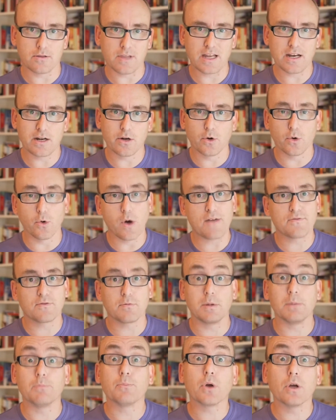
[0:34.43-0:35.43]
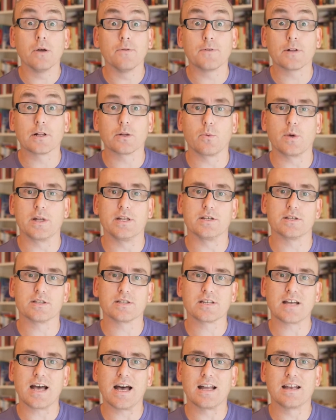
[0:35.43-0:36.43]
They don't all have to be perfect when you
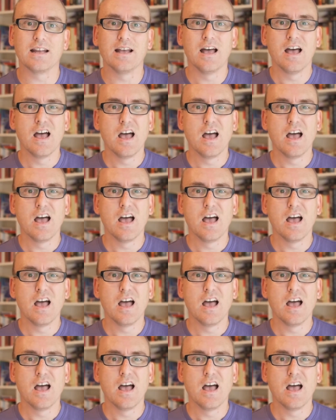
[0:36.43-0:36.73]
start,